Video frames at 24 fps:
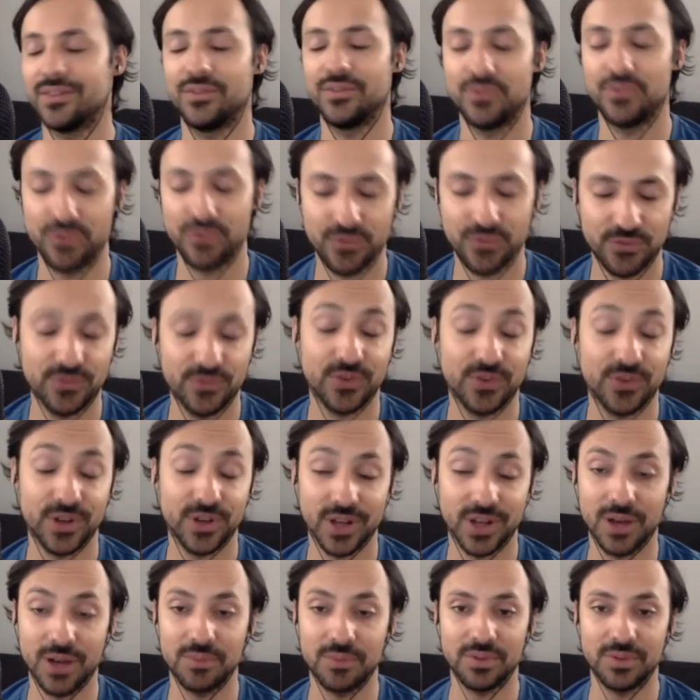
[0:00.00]
foot
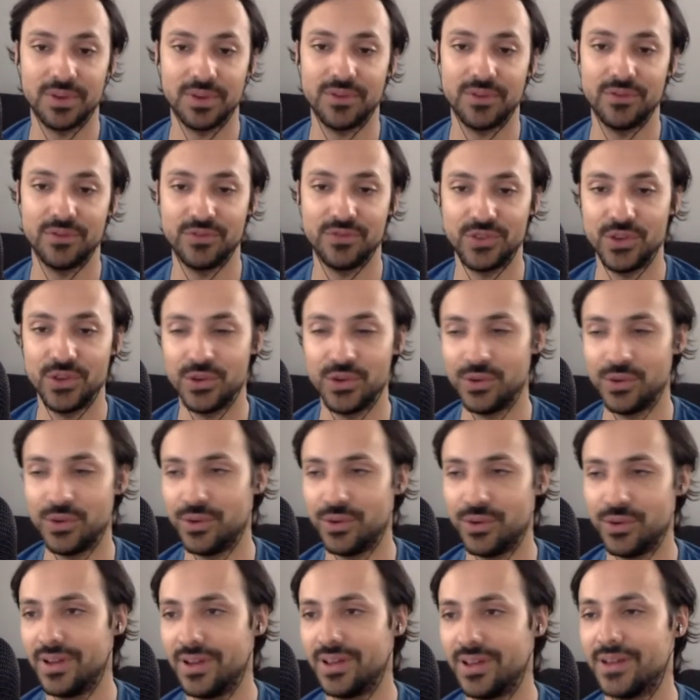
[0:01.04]
up
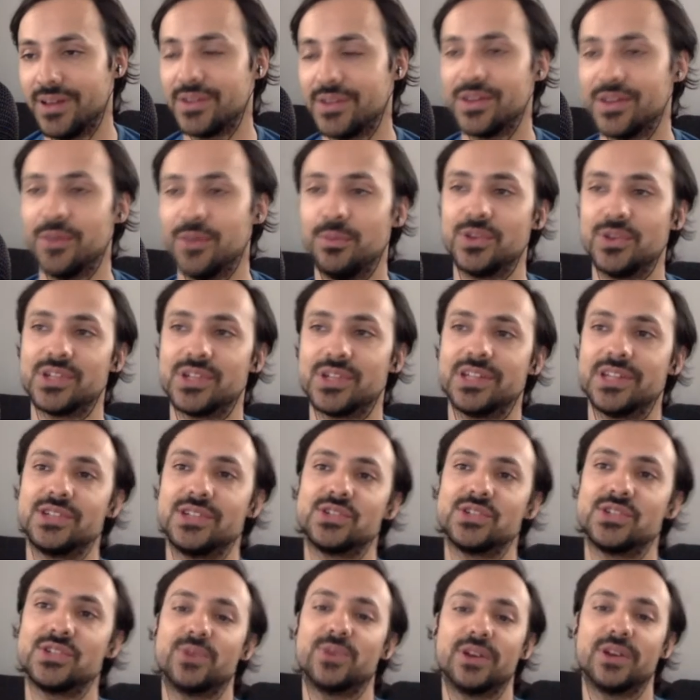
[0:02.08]
view? I almost said
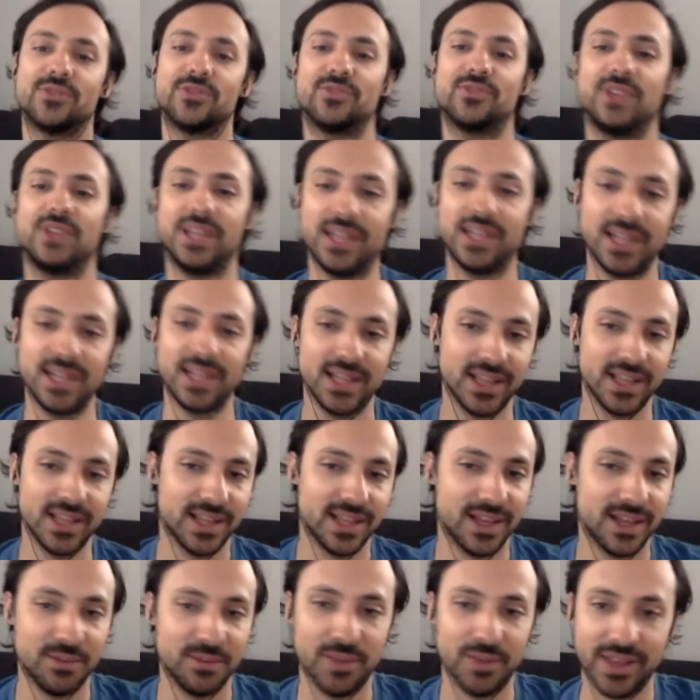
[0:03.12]
square feet.
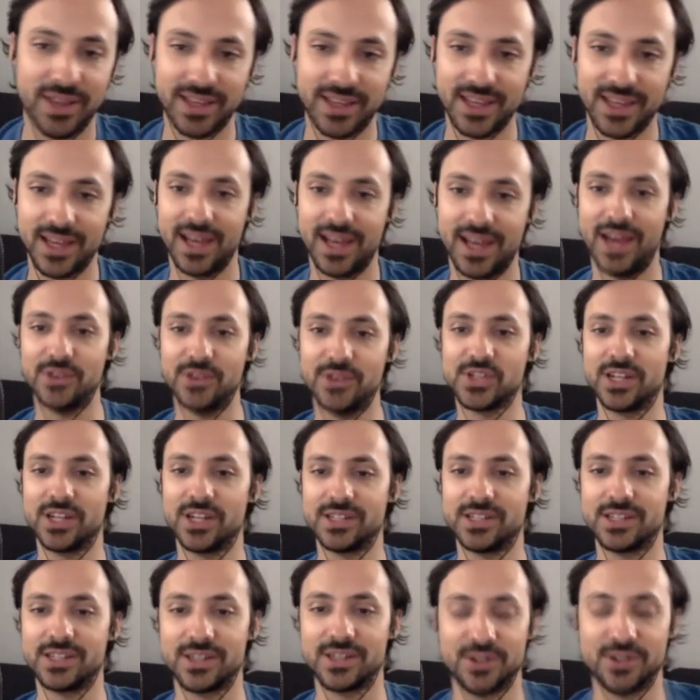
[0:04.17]
I'm like house
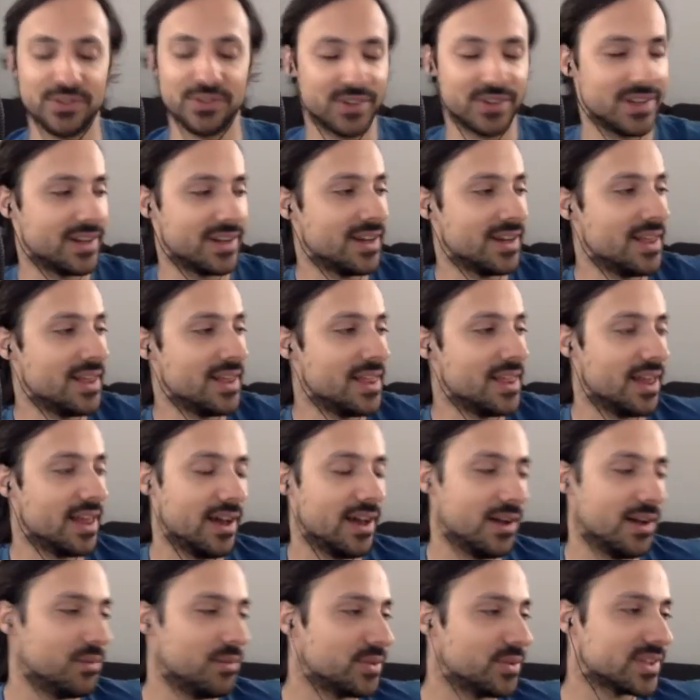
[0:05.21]
hunting over here.
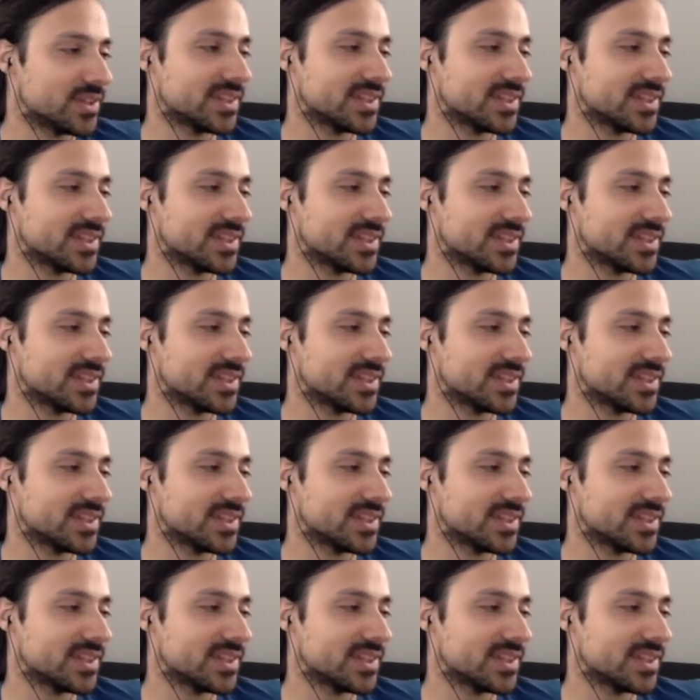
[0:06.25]
What's the